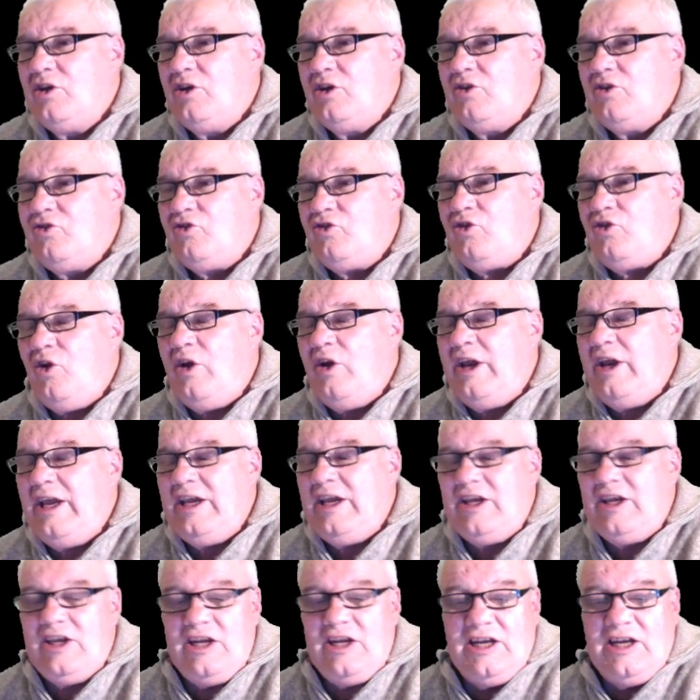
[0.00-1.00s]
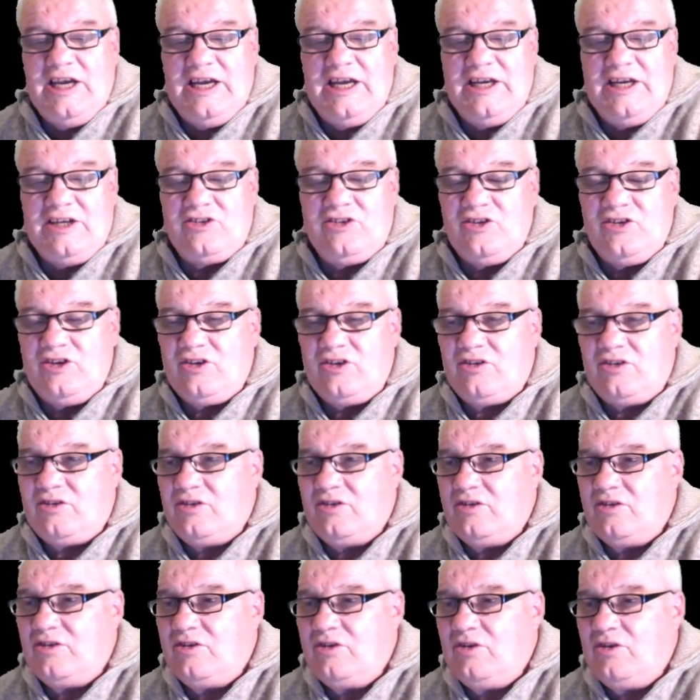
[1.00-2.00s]
triangulated
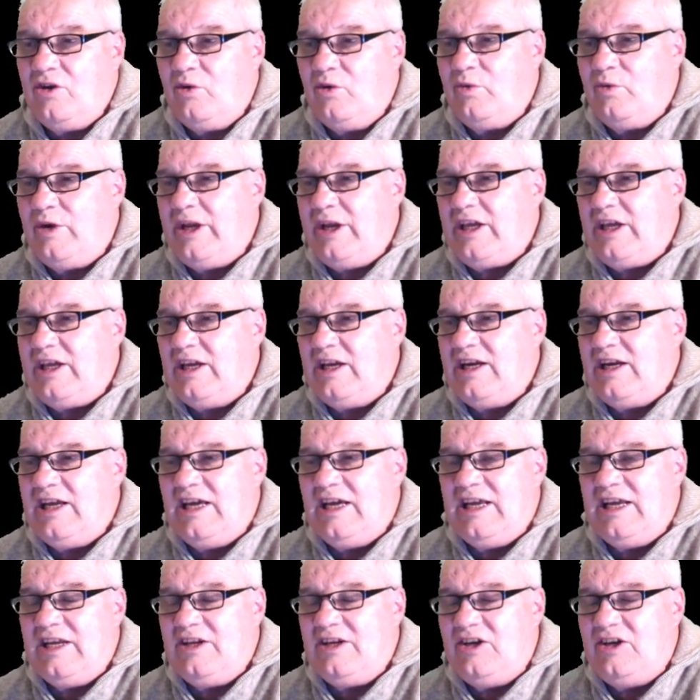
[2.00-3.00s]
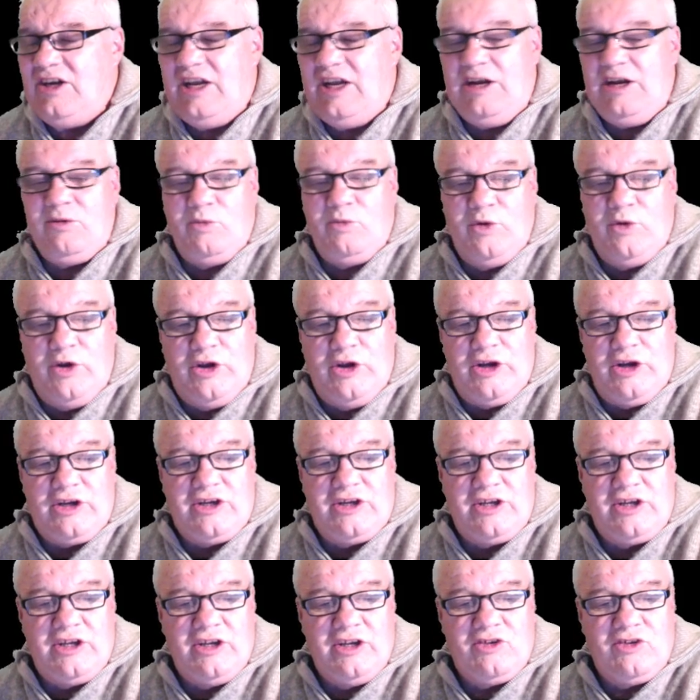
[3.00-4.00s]
irregular
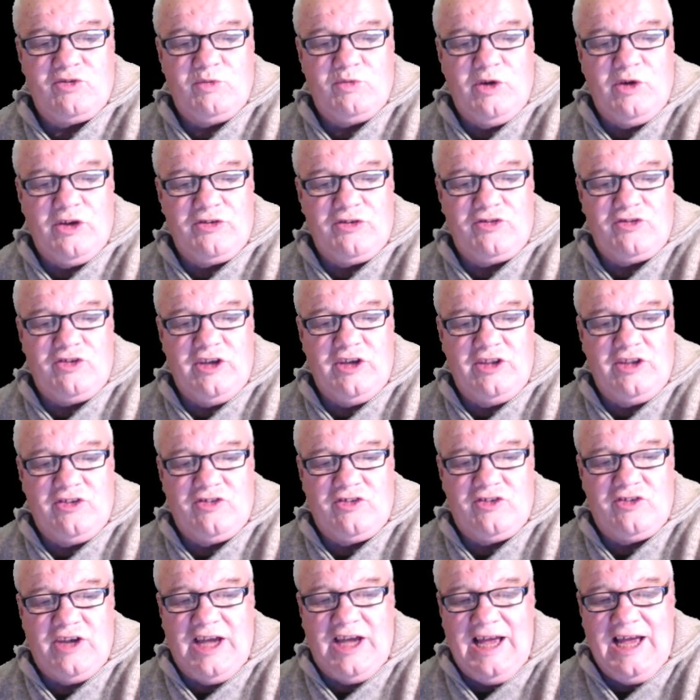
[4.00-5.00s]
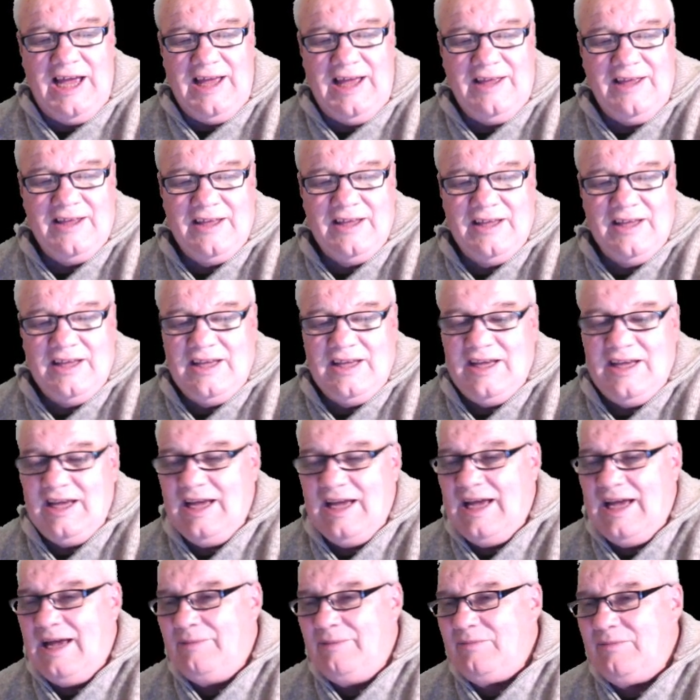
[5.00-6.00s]
network is what TINS are.
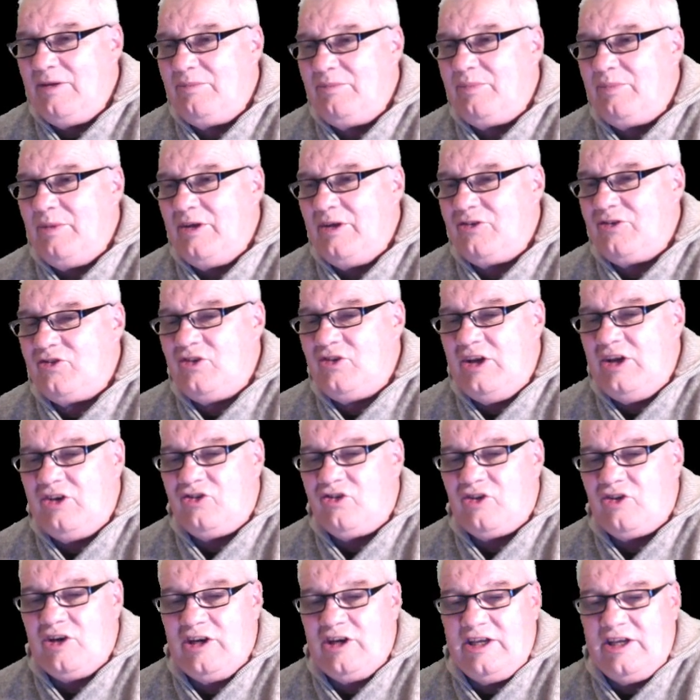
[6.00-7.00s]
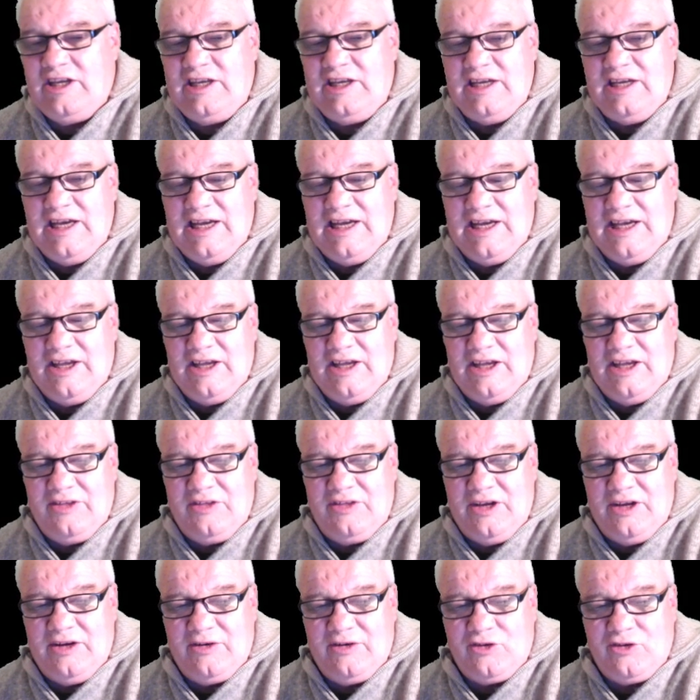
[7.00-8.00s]
Essentially,
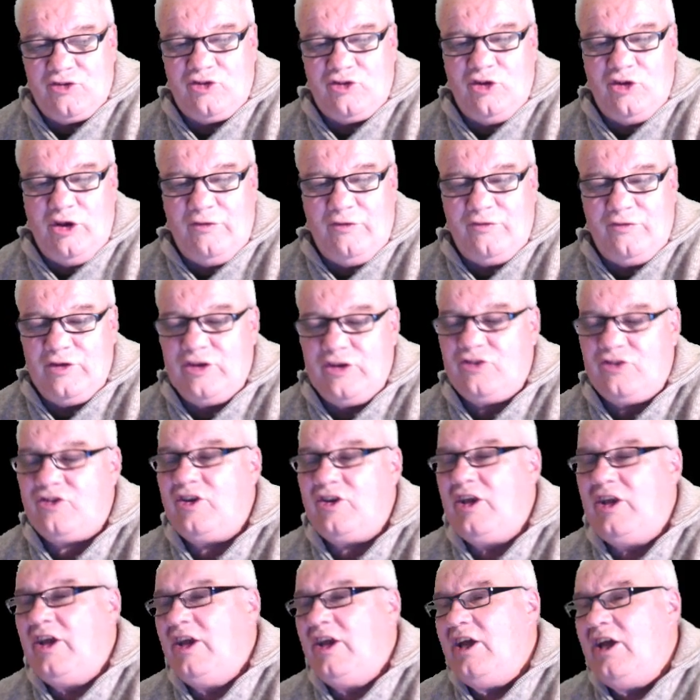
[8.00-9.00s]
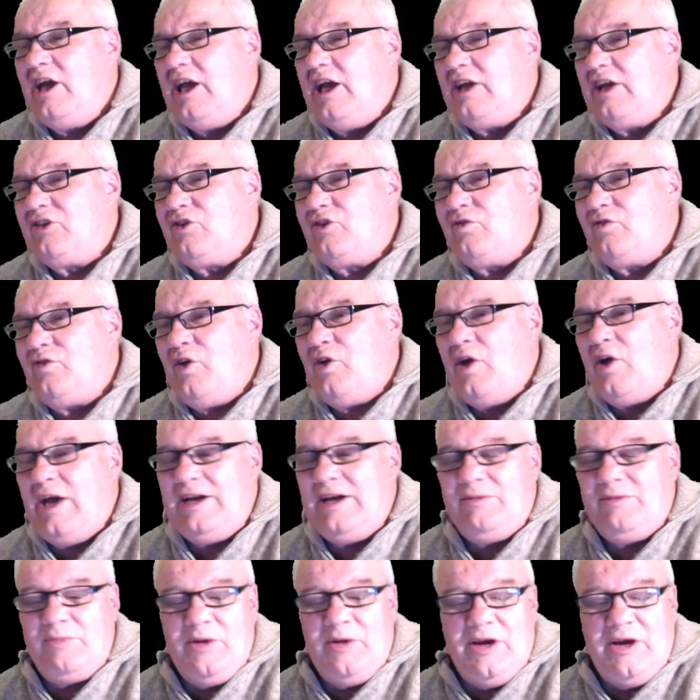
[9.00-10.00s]
they're a surface
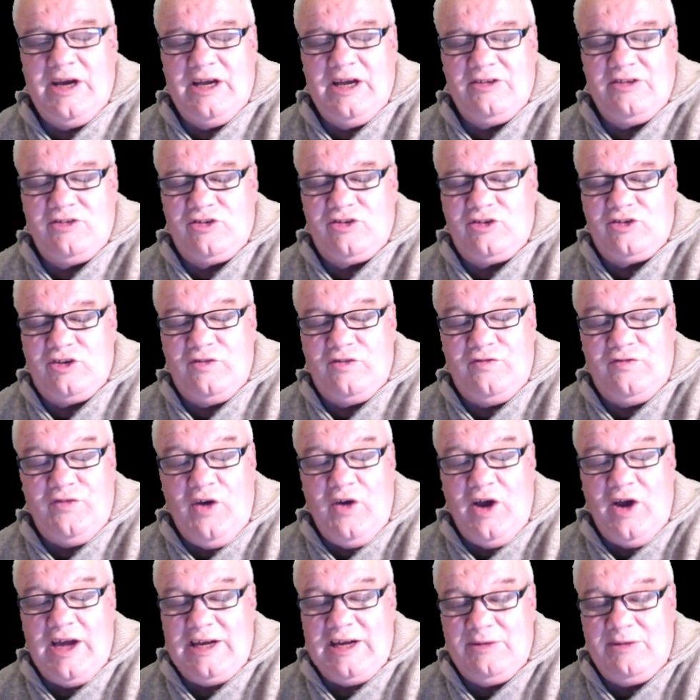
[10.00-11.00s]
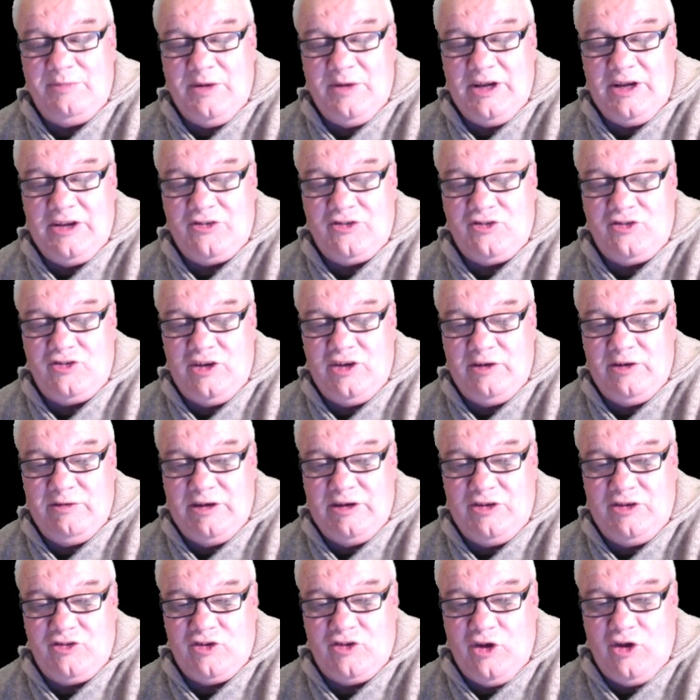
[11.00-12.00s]
defined by a
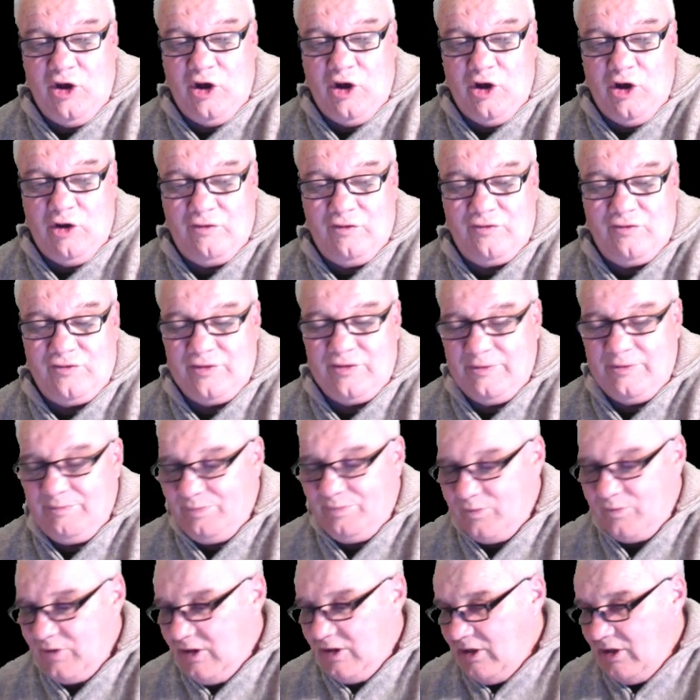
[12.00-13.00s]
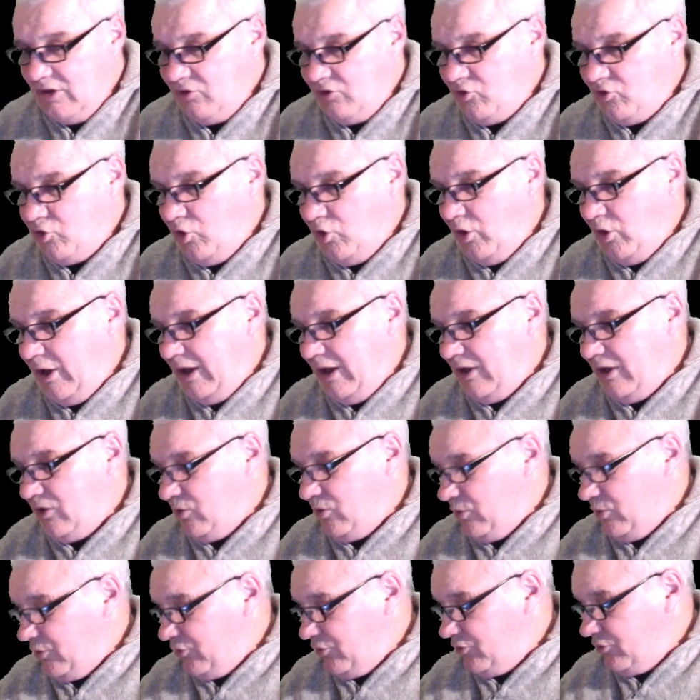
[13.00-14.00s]
series of
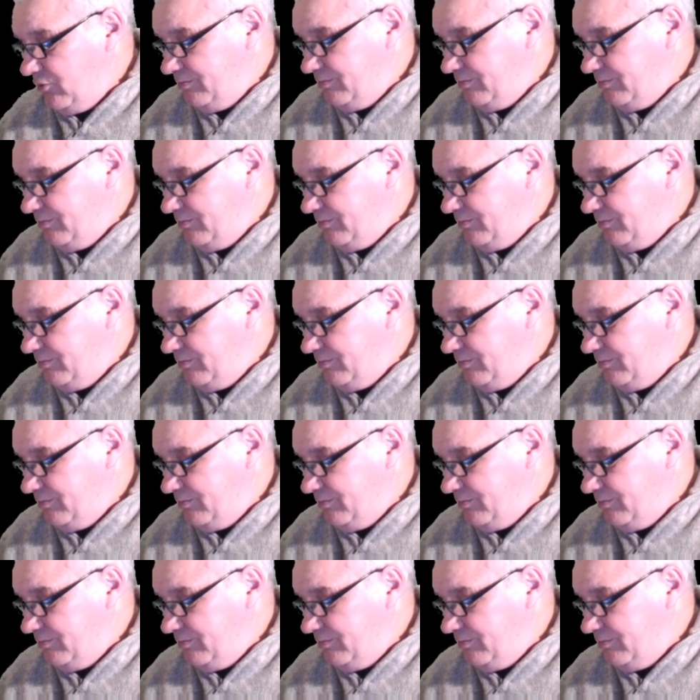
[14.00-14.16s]
triangles.